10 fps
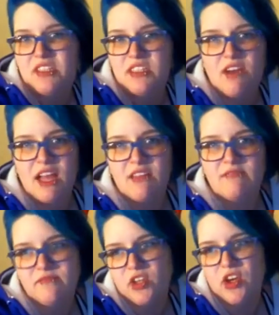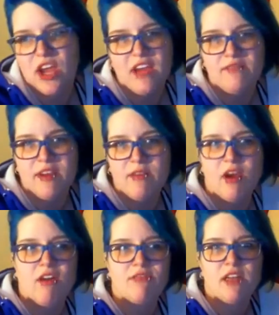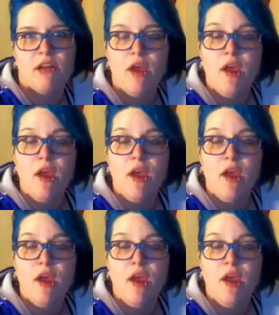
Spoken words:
in a while. Okay, maybe often.